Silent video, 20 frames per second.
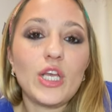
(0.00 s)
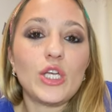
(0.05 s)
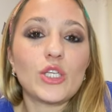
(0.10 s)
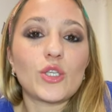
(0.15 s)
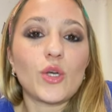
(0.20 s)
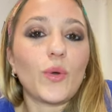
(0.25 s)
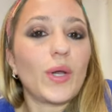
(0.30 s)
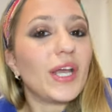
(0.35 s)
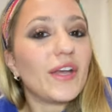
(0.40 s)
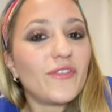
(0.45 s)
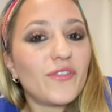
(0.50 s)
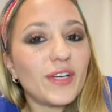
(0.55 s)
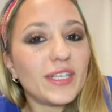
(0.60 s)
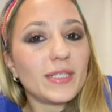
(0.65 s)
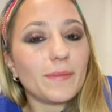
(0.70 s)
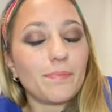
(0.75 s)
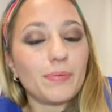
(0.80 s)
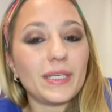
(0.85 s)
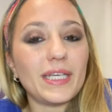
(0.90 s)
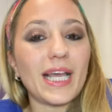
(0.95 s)
So if we
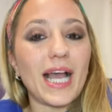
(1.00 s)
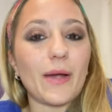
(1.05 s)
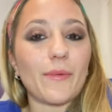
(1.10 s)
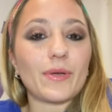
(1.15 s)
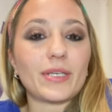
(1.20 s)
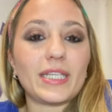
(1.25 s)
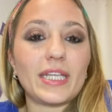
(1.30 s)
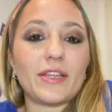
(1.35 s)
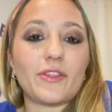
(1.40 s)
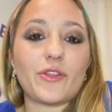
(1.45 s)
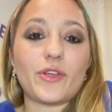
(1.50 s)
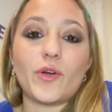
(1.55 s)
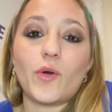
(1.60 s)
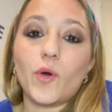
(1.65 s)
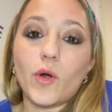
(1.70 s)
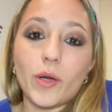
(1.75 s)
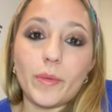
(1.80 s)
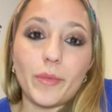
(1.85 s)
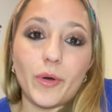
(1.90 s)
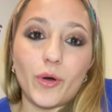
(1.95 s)
deplete our T3
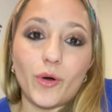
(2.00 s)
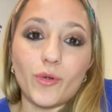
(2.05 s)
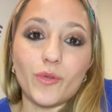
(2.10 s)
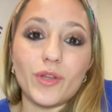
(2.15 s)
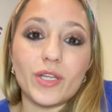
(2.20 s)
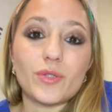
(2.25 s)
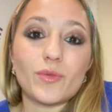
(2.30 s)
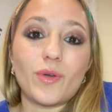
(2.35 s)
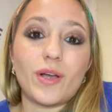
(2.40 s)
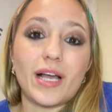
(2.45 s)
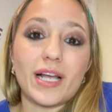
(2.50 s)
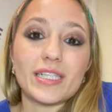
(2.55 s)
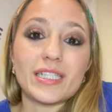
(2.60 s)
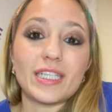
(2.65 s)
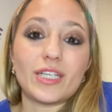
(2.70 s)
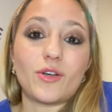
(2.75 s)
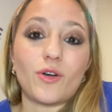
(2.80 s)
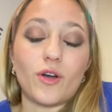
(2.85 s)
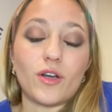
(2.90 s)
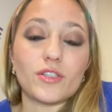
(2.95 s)
hormone, this will
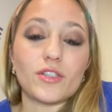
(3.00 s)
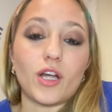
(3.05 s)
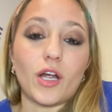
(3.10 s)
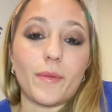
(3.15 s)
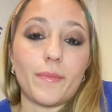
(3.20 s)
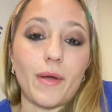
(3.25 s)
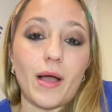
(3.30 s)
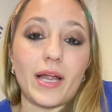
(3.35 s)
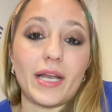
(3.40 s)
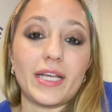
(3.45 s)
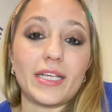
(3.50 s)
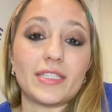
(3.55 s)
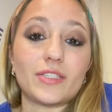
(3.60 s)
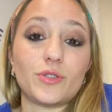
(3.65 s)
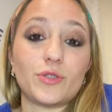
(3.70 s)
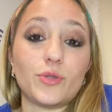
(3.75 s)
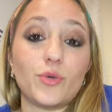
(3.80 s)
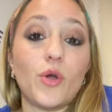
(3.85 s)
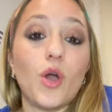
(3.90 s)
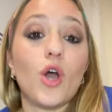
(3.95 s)
actually cause our body
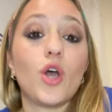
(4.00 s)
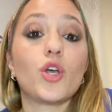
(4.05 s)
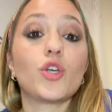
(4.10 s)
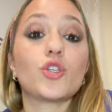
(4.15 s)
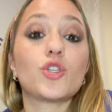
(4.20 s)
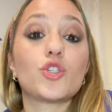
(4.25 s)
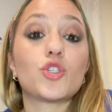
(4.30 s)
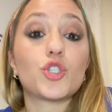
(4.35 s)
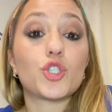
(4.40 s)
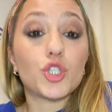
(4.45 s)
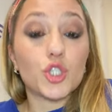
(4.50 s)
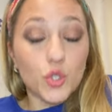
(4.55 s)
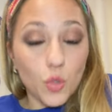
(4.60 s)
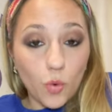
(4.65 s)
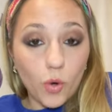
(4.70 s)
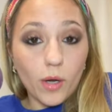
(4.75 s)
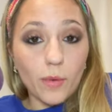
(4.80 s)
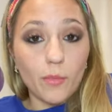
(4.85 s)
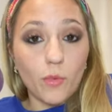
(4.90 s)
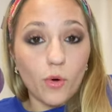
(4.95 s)
to
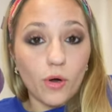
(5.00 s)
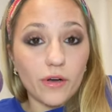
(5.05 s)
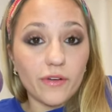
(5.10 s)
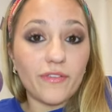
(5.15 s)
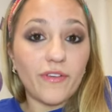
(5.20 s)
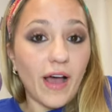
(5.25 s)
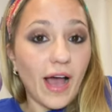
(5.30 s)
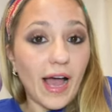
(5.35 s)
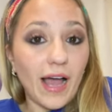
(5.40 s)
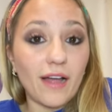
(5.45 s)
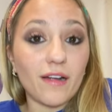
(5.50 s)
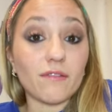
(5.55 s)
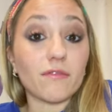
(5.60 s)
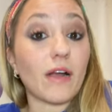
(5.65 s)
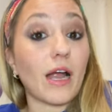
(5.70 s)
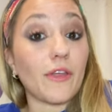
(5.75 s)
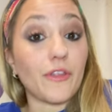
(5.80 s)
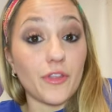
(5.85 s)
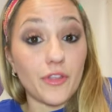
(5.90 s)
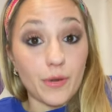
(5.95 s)
store more fat
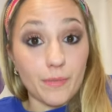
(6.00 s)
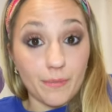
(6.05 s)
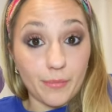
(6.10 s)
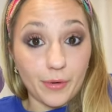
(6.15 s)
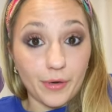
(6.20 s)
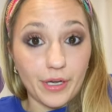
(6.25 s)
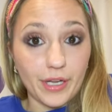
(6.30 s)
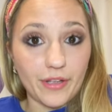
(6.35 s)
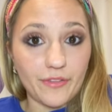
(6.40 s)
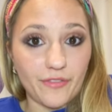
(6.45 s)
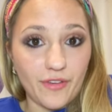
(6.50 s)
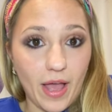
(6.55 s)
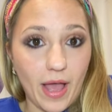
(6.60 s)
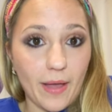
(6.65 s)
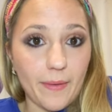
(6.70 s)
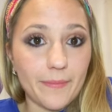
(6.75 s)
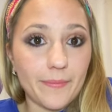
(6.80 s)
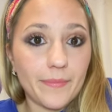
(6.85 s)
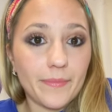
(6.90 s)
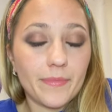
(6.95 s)
rather than burning
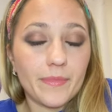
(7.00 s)
fat.